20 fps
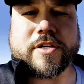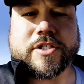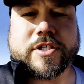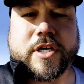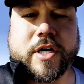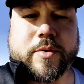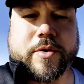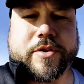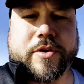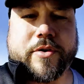
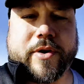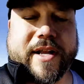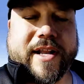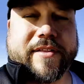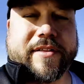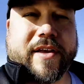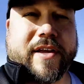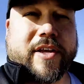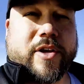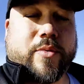share with you
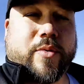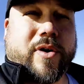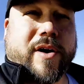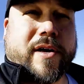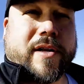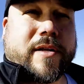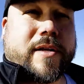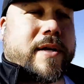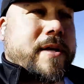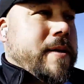anything you
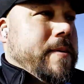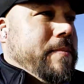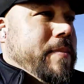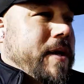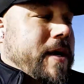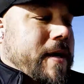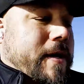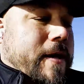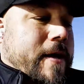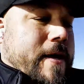want,
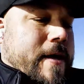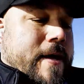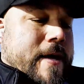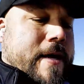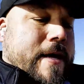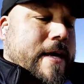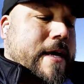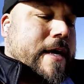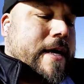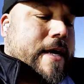but
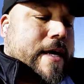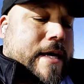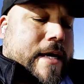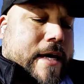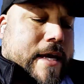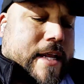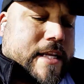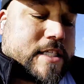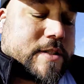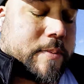
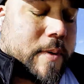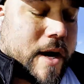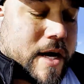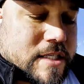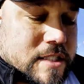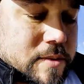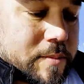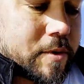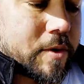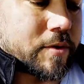it is
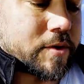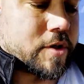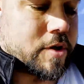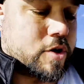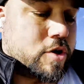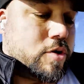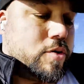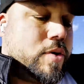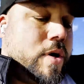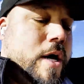possible
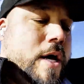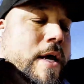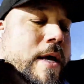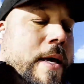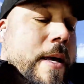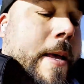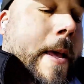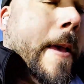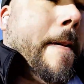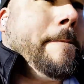to
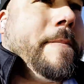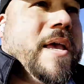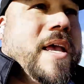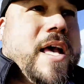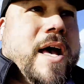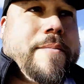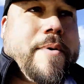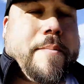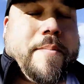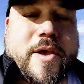
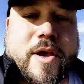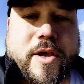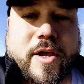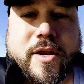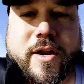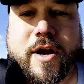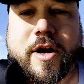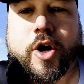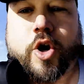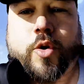become a
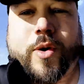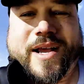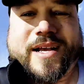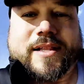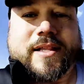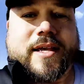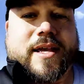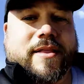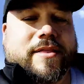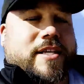millionaire
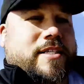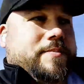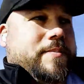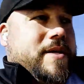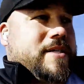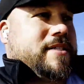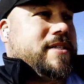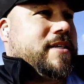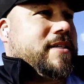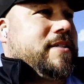quickly in this
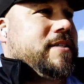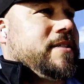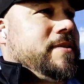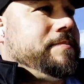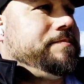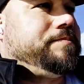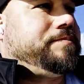business.